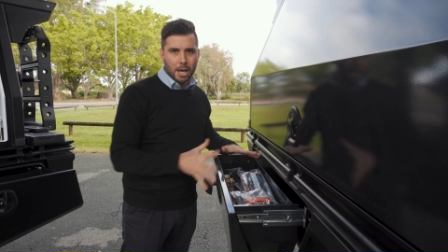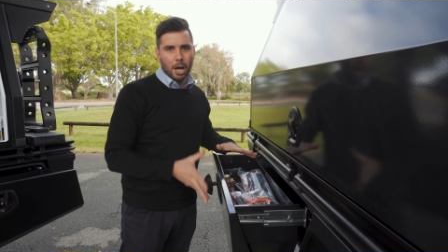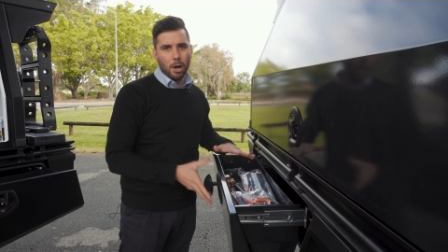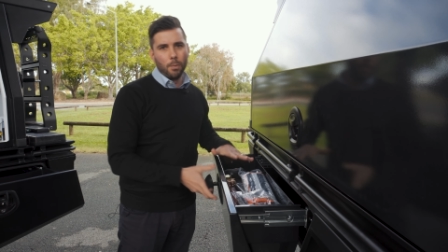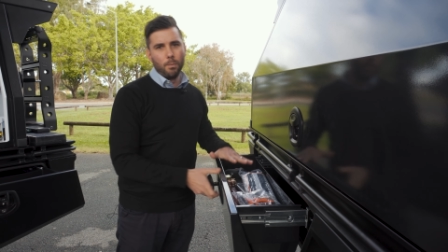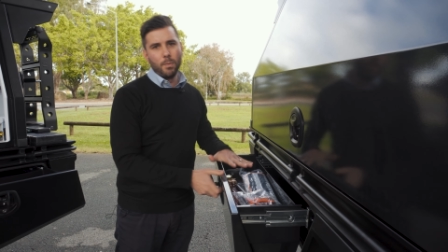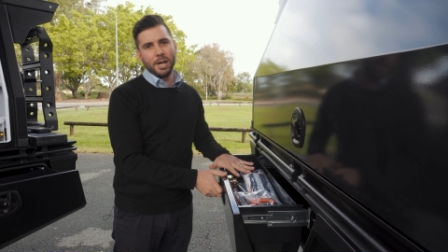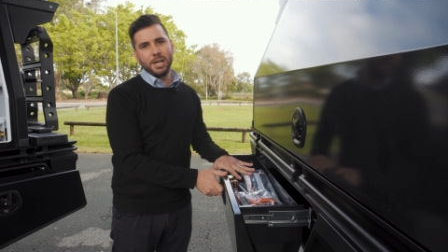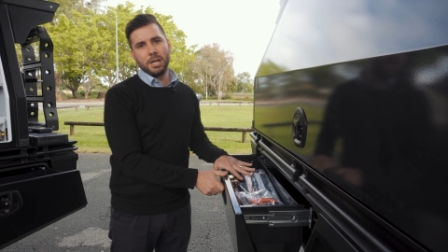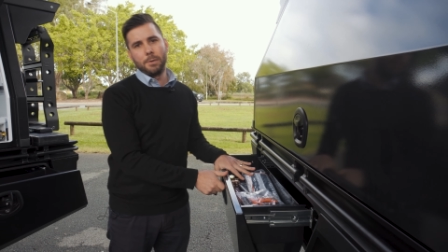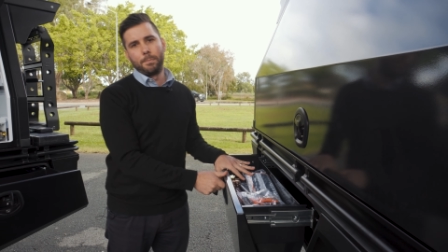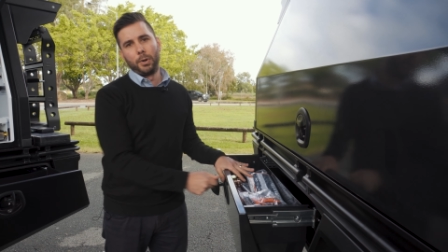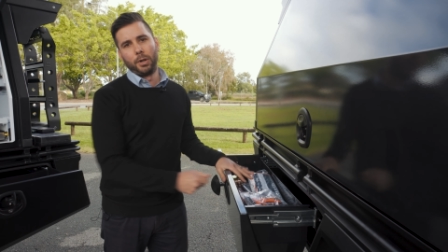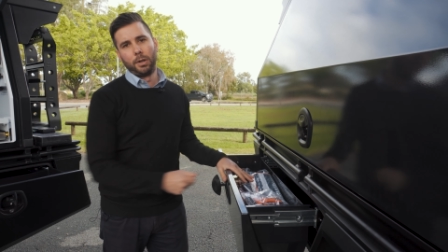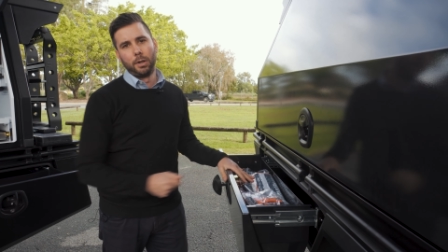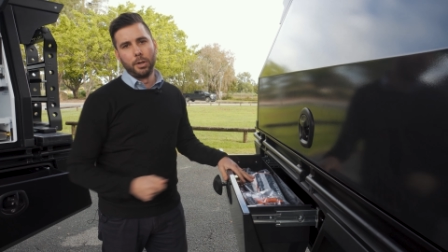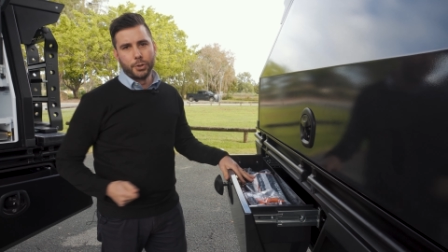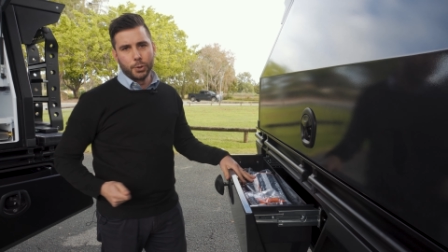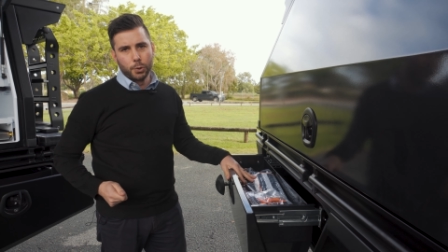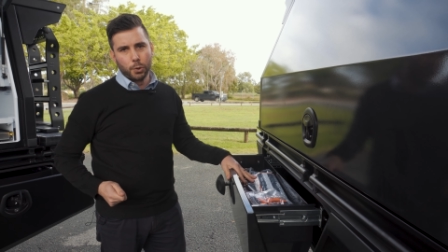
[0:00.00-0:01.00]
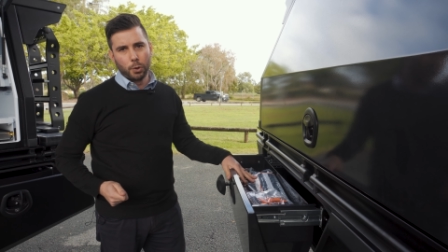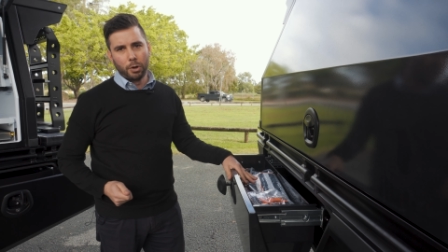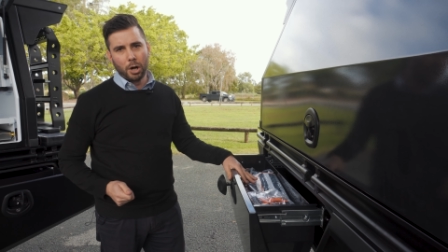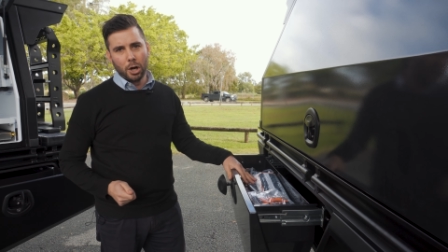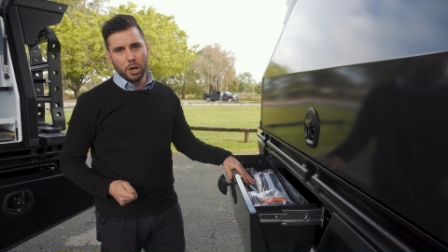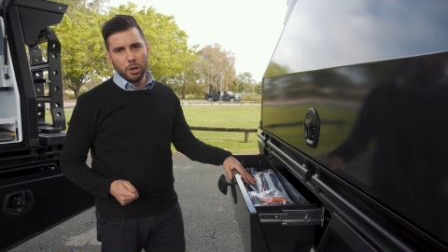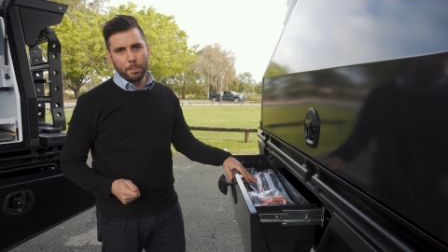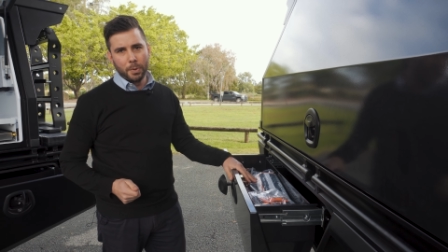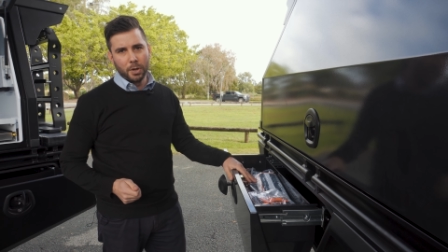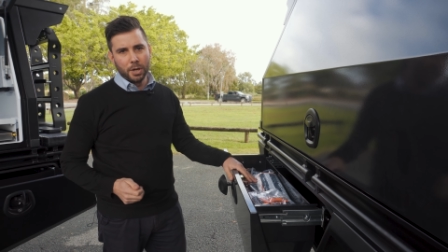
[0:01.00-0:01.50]
and when you pull the door
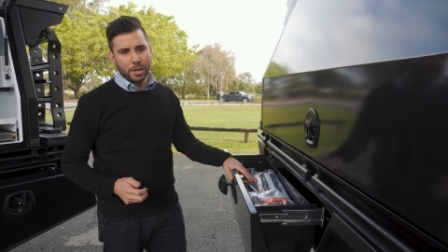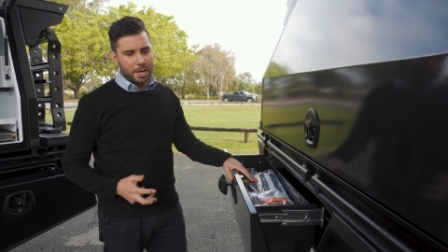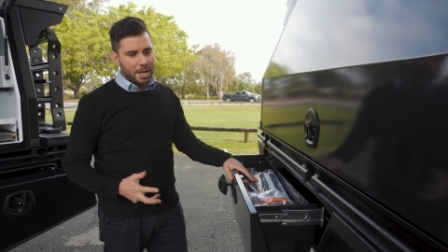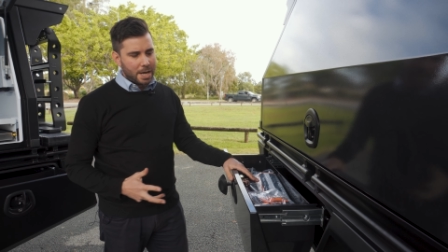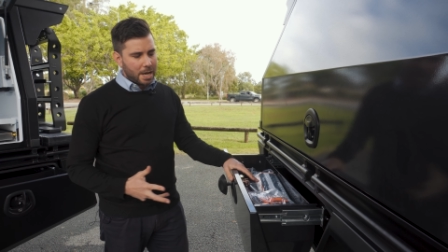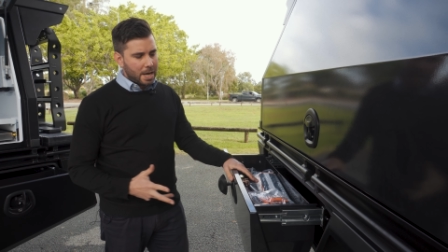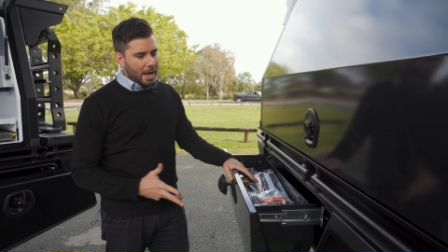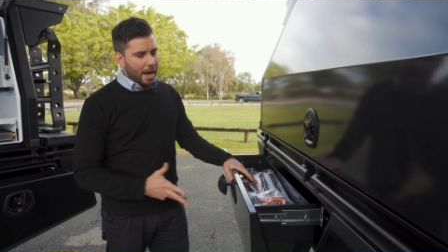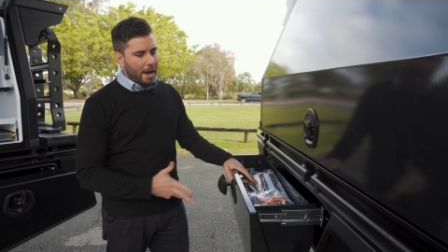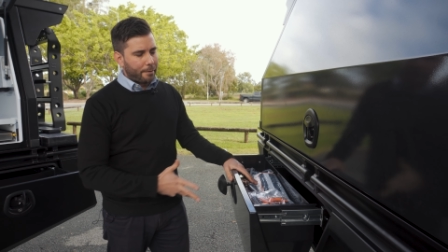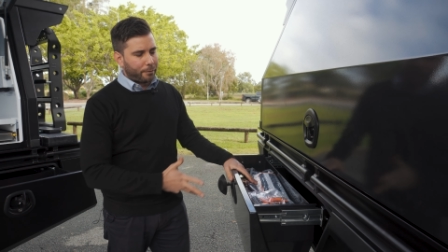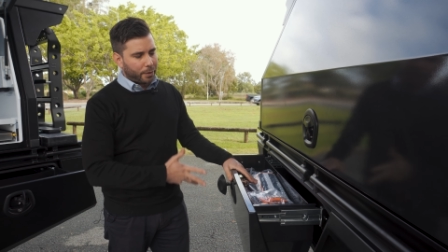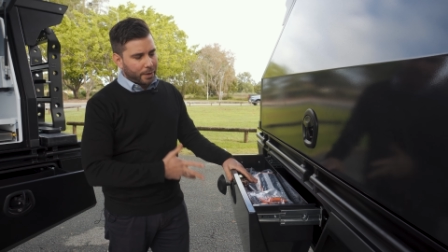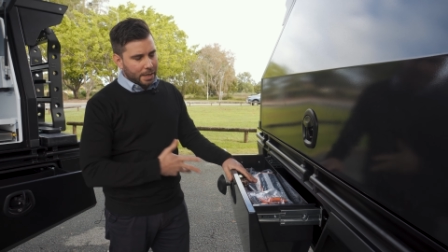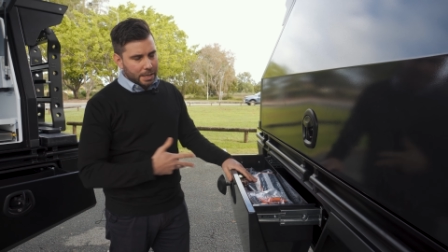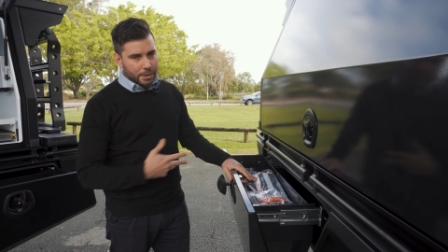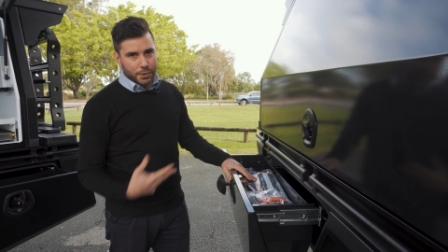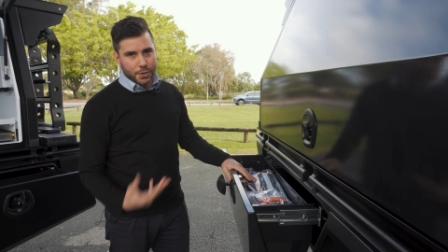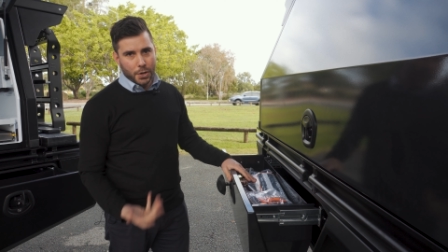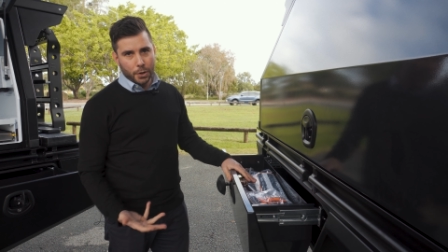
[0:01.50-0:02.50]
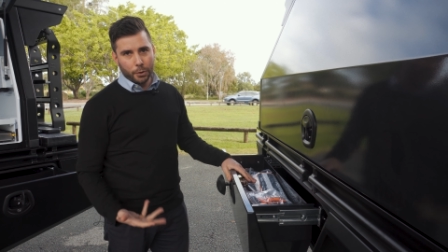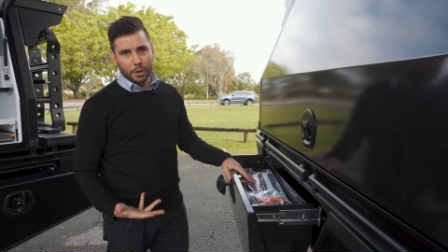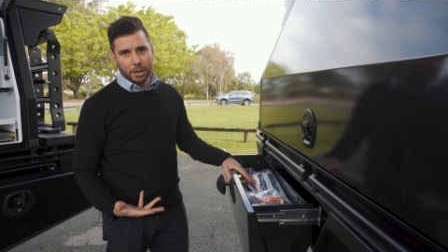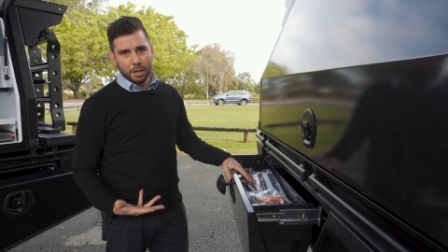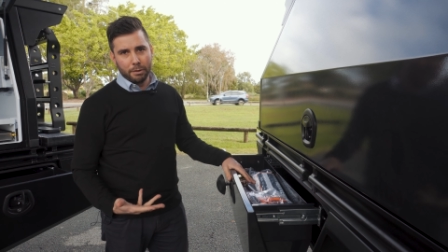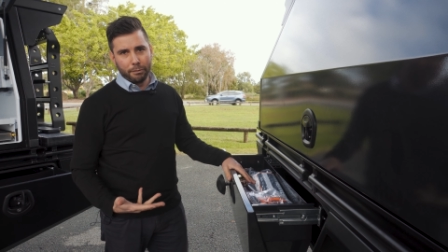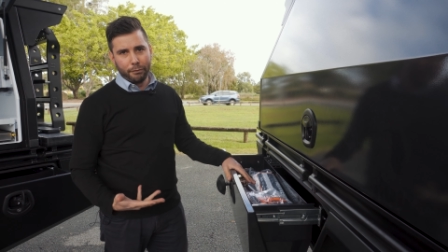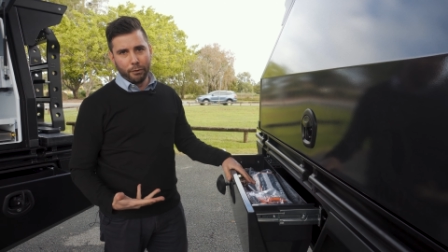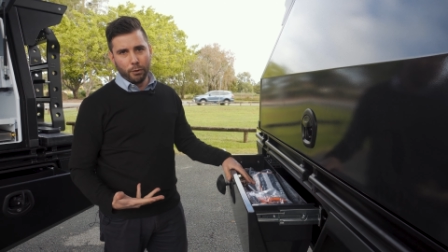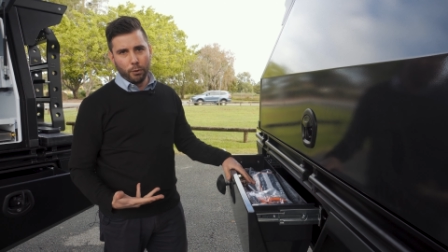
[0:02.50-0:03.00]
open, everything's not going
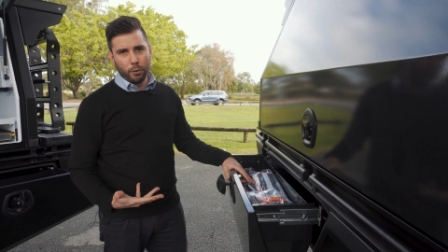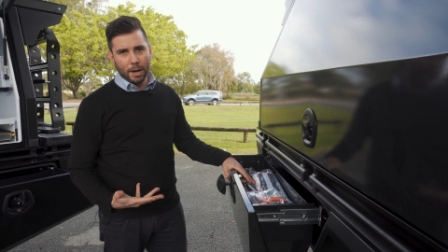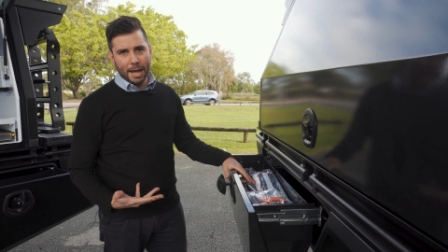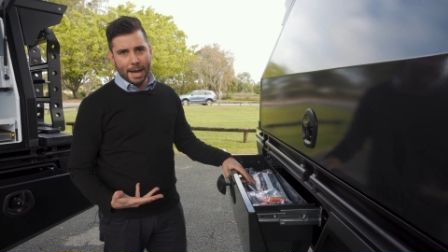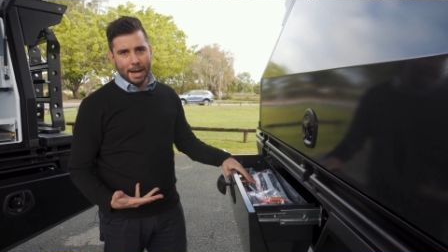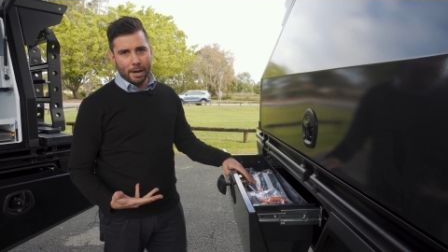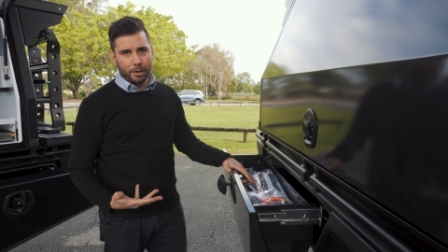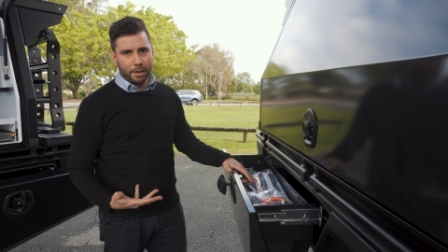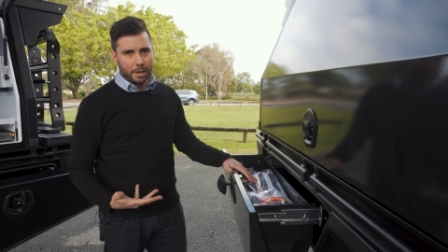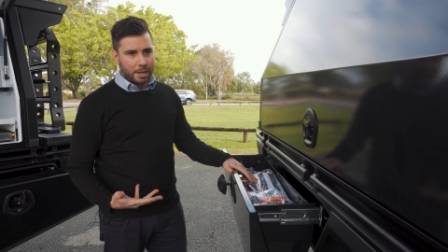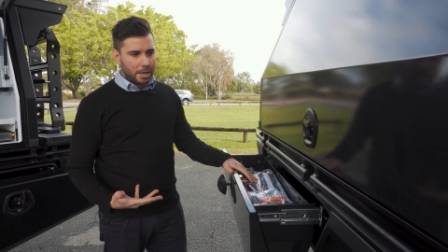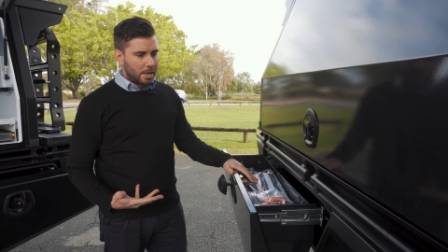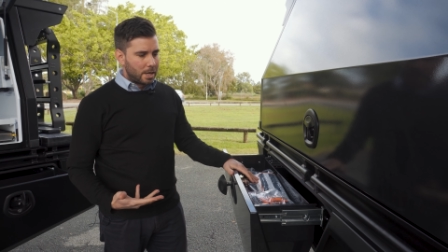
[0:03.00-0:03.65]
to fall out.